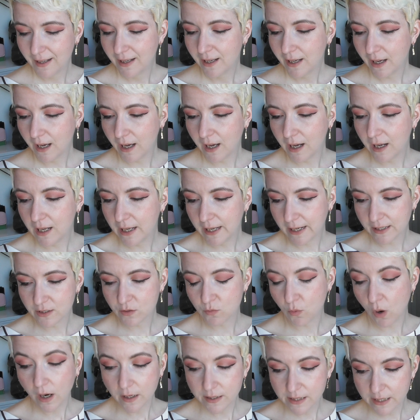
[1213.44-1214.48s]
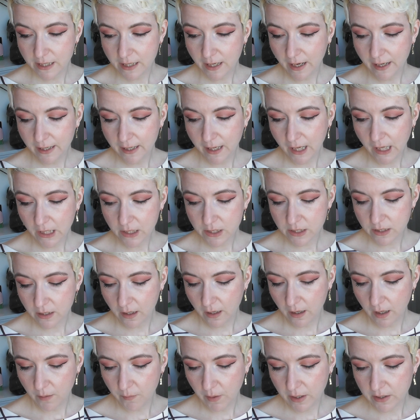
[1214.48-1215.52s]
X Roxy, I guess.
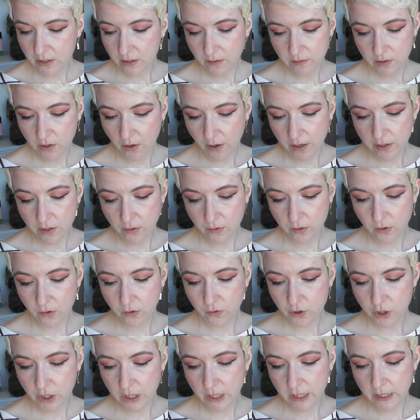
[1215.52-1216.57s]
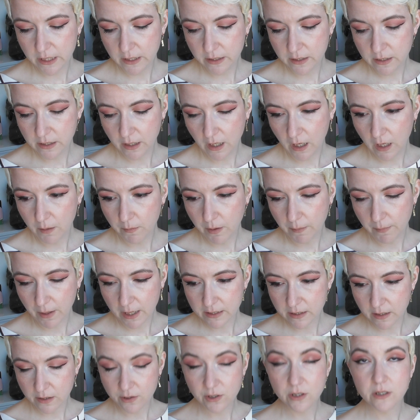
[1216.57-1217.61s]
Sorry, I don't know who she is. I'm
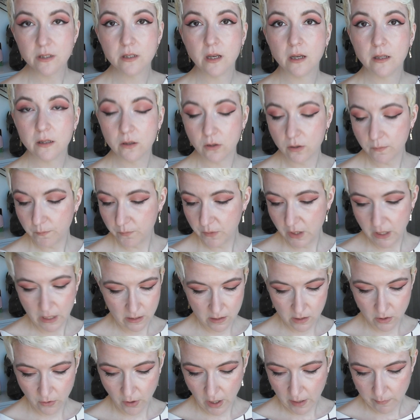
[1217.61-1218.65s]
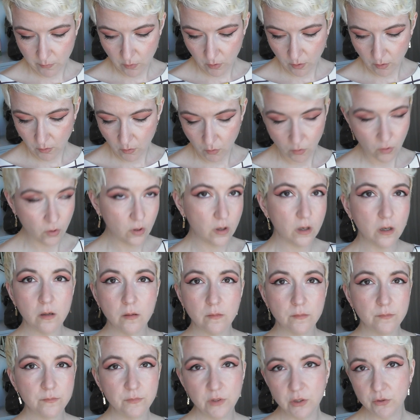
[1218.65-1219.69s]
guessing she's either an Instagrammer or
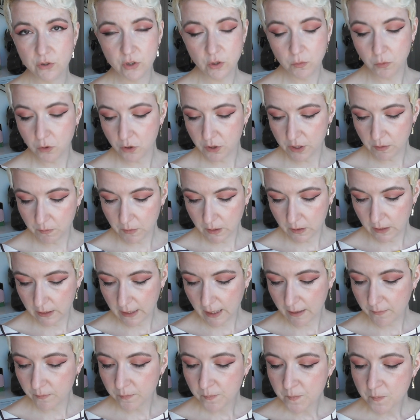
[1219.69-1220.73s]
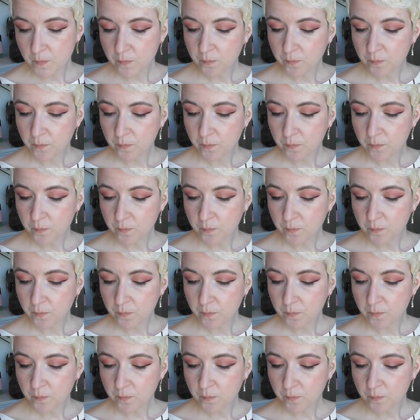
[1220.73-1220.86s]
a YouTuber or something like that.